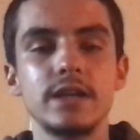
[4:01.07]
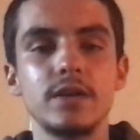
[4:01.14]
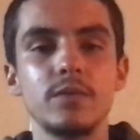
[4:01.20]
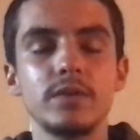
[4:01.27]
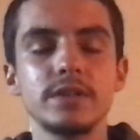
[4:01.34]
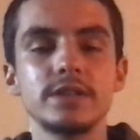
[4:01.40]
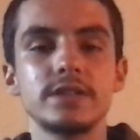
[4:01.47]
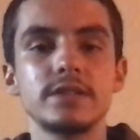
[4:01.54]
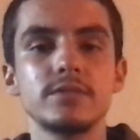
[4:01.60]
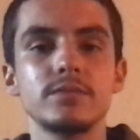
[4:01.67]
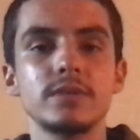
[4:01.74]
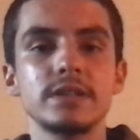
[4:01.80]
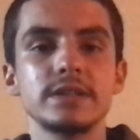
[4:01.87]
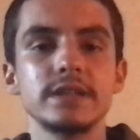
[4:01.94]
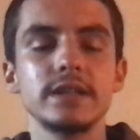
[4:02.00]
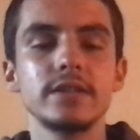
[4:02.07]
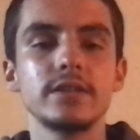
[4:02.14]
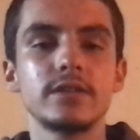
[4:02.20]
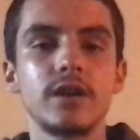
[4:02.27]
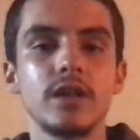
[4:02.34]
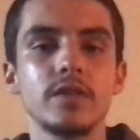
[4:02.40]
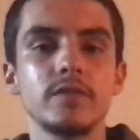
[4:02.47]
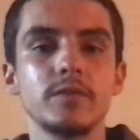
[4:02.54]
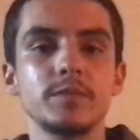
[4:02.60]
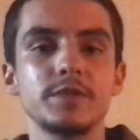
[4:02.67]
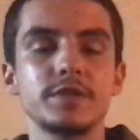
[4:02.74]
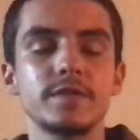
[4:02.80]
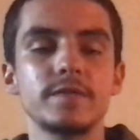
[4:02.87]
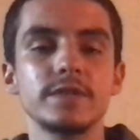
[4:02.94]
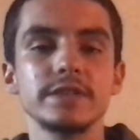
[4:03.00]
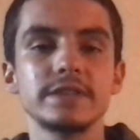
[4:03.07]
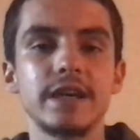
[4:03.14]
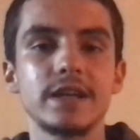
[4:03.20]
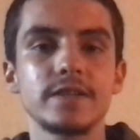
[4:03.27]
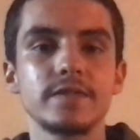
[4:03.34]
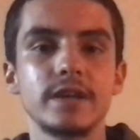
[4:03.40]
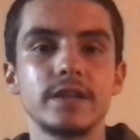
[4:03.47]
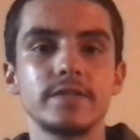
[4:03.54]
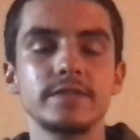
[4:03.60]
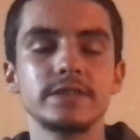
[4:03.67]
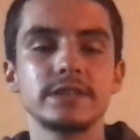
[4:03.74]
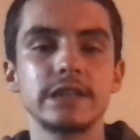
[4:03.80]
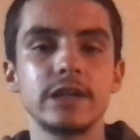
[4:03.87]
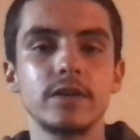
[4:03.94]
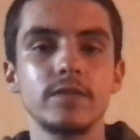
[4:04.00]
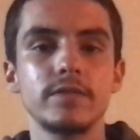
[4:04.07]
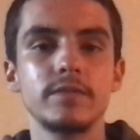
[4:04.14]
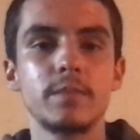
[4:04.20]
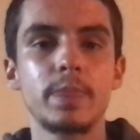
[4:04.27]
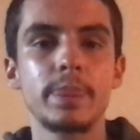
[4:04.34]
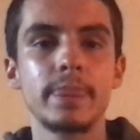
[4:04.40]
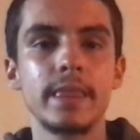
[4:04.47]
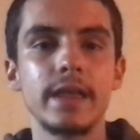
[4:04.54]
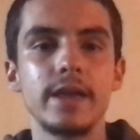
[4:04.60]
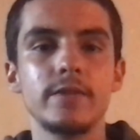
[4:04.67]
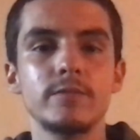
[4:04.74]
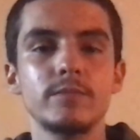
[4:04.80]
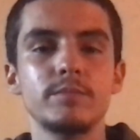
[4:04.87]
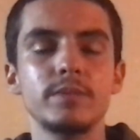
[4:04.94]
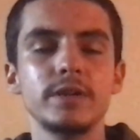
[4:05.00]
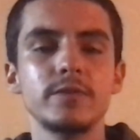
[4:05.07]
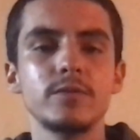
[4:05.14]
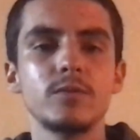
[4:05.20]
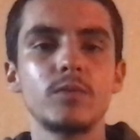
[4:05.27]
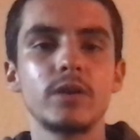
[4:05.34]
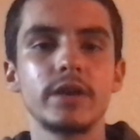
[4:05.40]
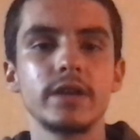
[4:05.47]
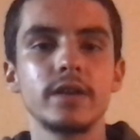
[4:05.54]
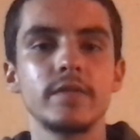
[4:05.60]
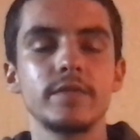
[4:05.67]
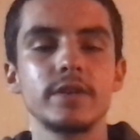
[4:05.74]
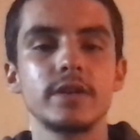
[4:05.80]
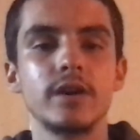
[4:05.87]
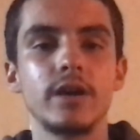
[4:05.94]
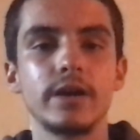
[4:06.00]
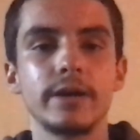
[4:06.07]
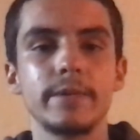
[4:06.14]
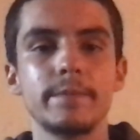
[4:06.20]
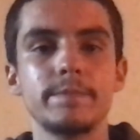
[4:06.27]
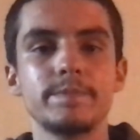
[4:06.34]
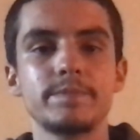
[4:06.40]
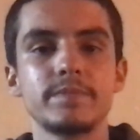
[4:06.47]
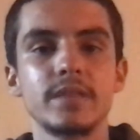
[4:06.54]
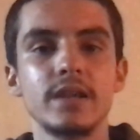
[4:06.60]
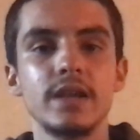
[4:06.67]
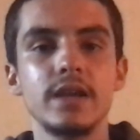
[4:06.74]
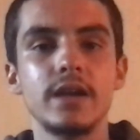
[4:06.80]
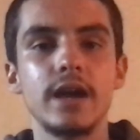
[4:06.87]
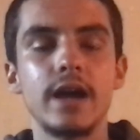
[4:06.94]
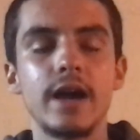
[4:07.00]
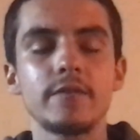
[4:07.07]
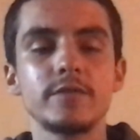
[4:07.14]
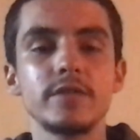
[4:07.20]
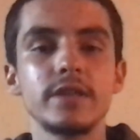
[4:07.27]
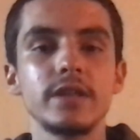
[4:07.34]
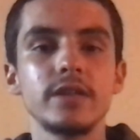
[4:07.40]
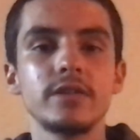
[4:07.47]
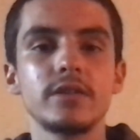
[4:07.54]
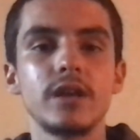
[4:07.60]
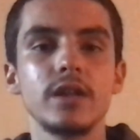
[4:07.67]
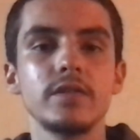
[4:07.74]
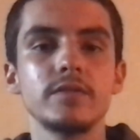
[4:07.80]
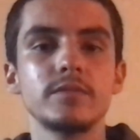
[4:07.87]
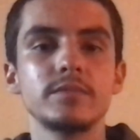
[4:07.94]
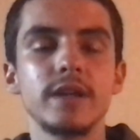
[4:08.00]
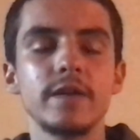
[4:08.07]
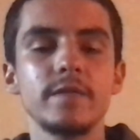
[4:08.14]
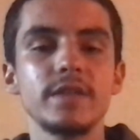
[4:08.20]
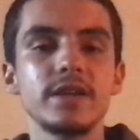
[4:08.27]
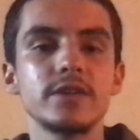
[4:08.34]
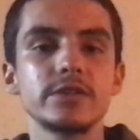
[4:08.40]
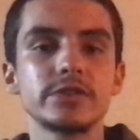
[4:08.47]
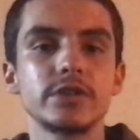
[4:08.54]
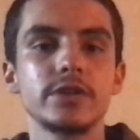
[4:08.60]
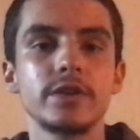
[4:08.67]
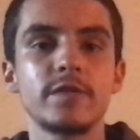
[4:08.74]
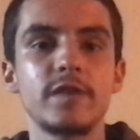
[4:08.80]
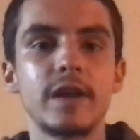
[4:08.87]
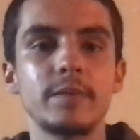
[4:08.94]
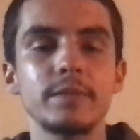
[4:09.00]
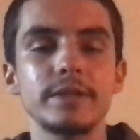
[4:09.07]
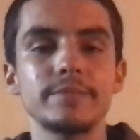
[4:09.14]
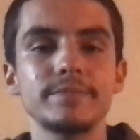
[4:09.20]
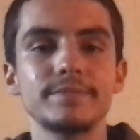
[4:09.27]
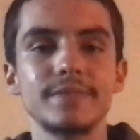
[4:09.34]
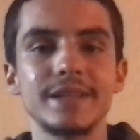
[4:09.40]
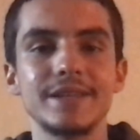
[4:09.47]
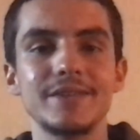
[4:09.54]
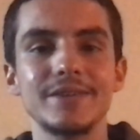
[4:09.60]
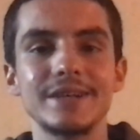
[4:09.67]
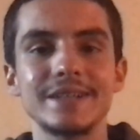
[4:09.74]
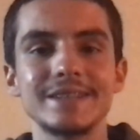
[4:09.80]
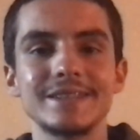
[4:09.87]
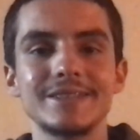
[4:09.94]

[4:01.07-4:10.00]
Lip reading: Once they learned all of them, you should feel satisfied of yourself and be rewarding of your dog. After they learned all of them, definitely go show your family. Thank you guys.